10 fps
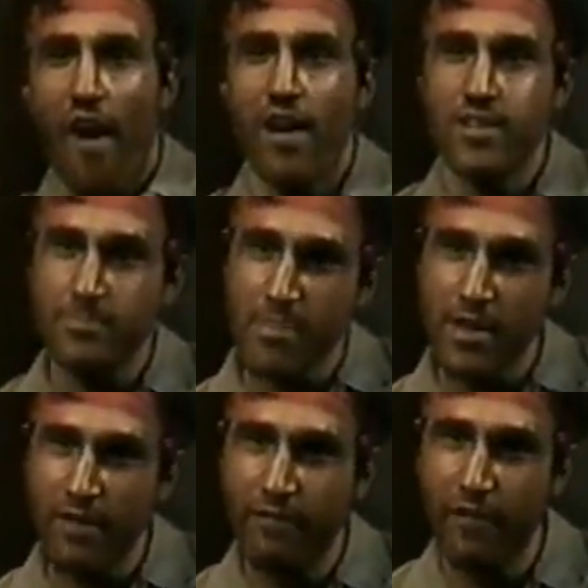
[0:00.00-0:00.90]
I spit
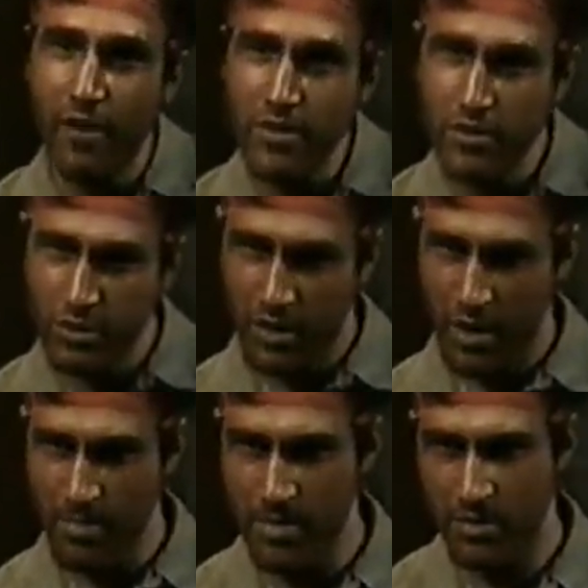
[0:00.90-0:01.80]
on foreigners who
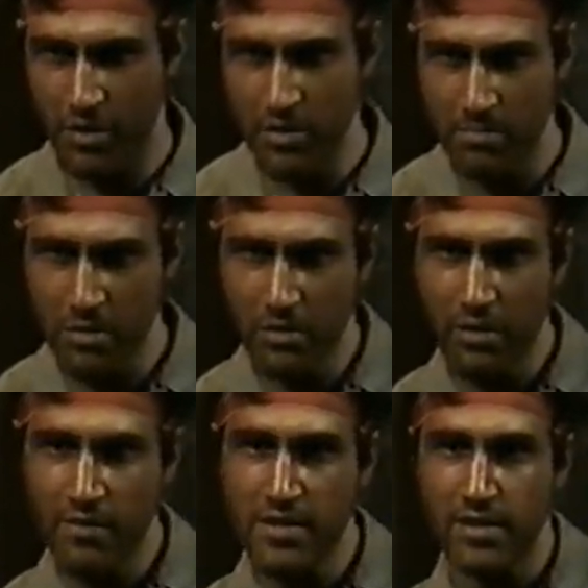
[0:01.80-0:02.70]
come and turn the beauty
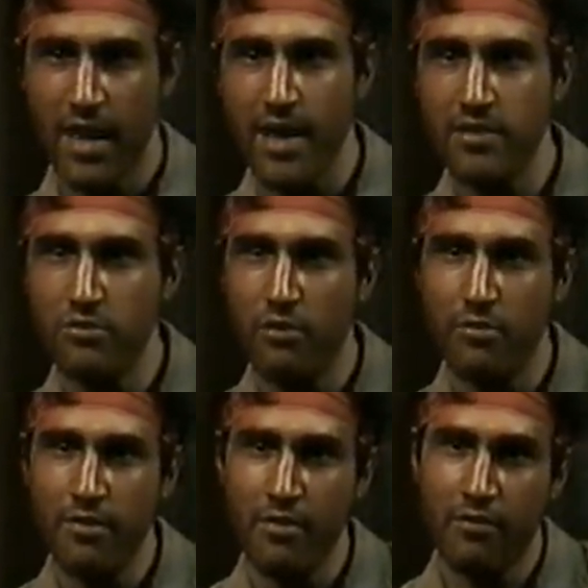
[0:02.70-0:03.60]
of this land into a
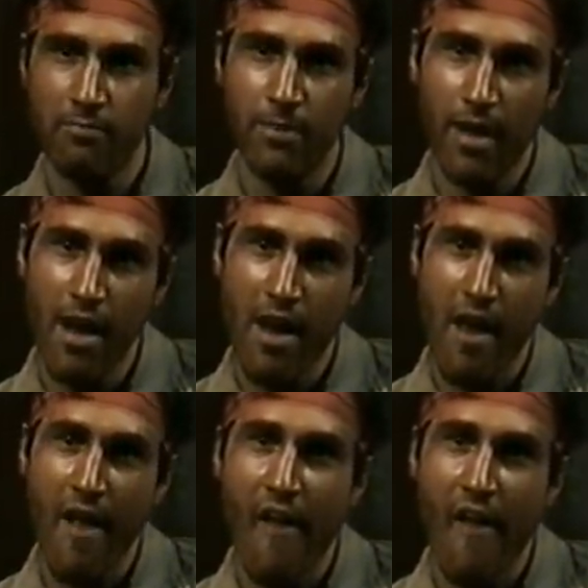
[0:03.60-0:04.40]
river of blood.